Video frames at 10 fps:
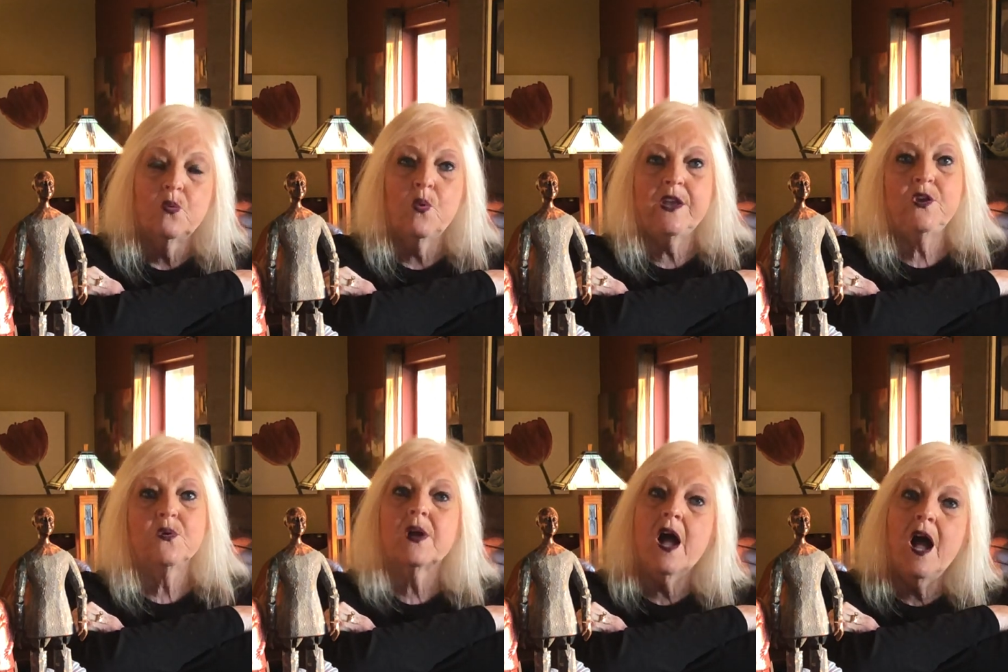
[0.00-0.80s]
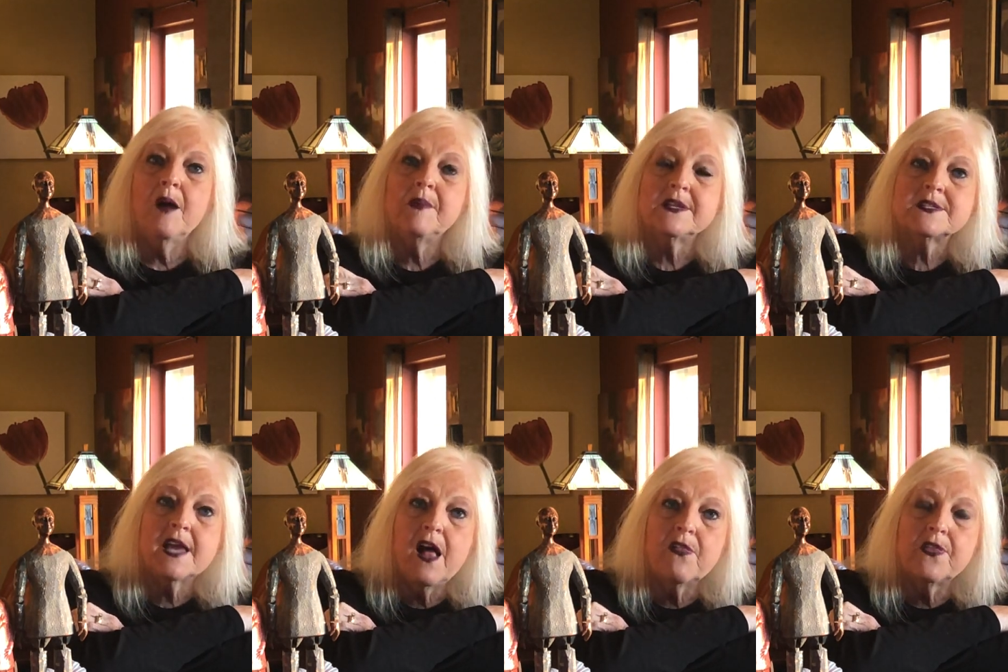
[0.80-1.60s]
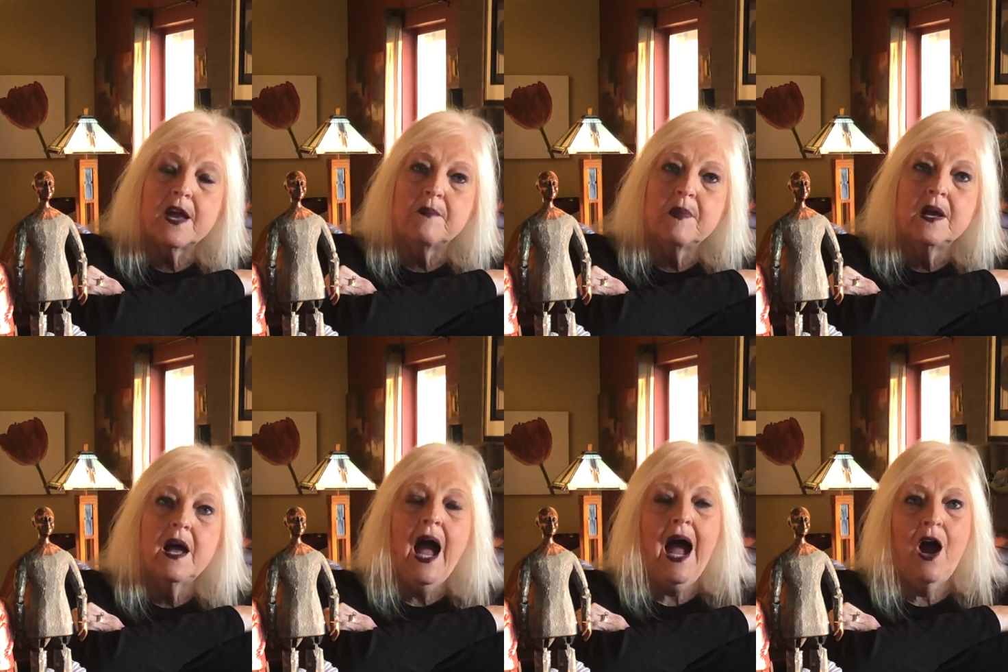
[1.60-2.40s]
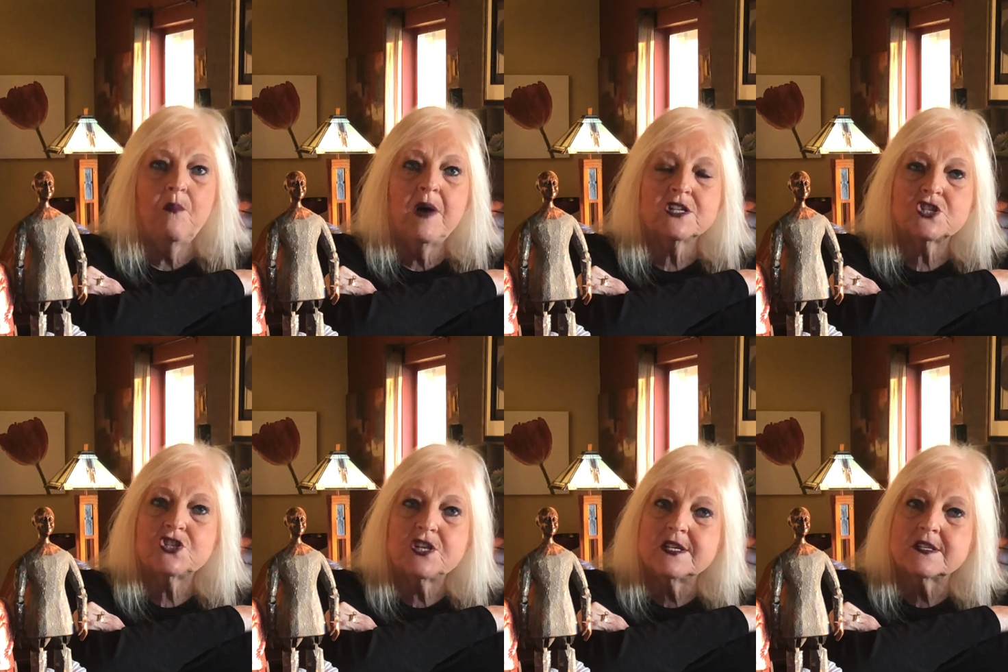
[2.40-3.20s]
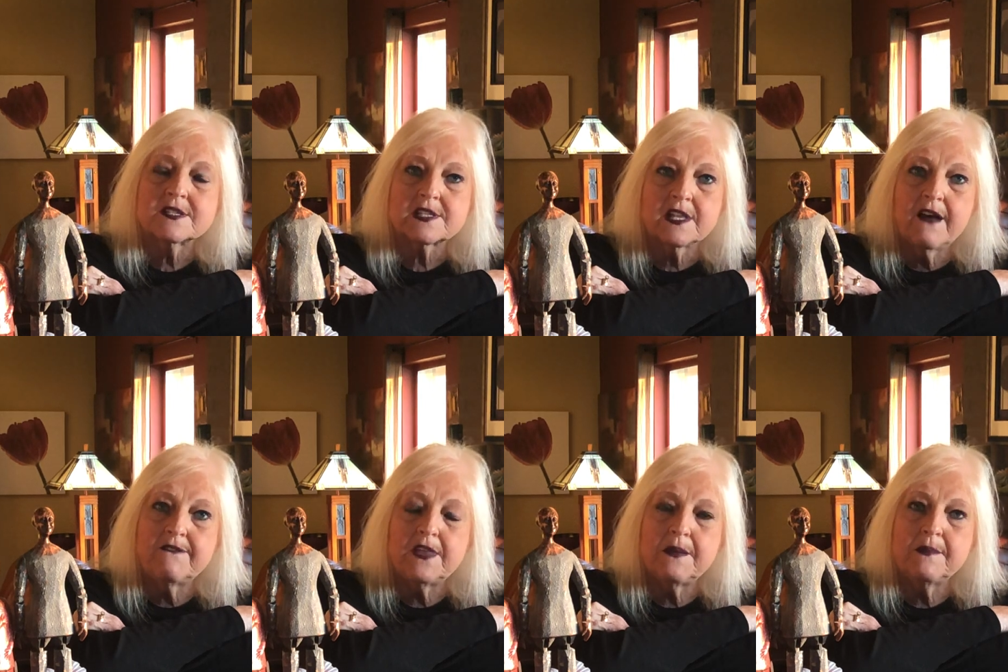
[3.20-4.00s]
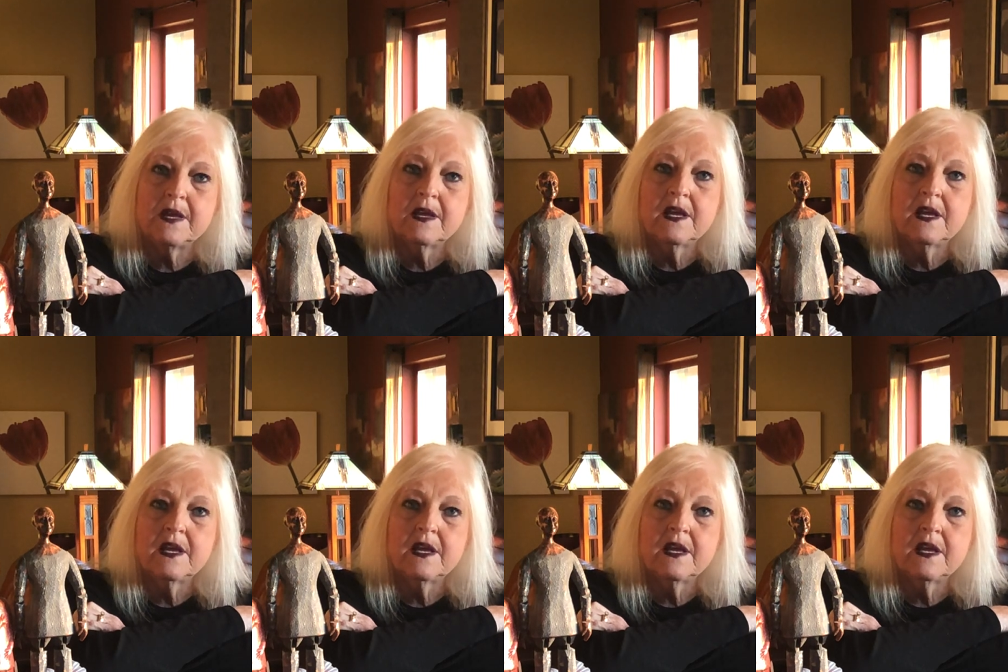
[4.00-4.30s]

when you come and tell them how much Jesus loved them,